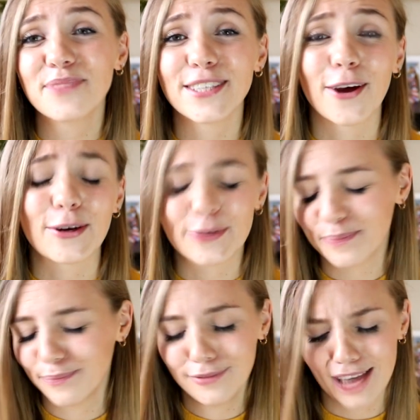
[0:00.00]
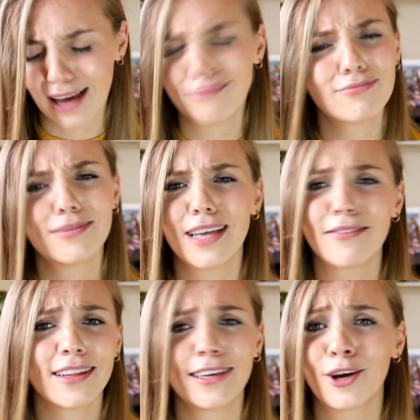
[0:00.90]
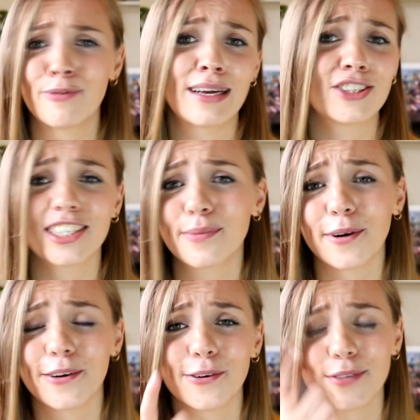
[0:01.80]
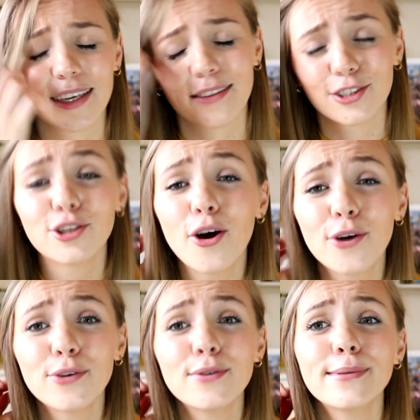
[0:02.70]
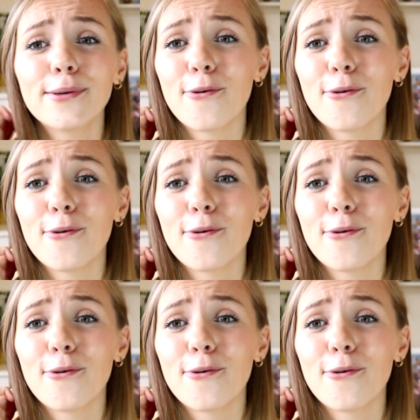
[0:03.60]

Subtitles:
So yeah, definitely no magic spoiled in the shows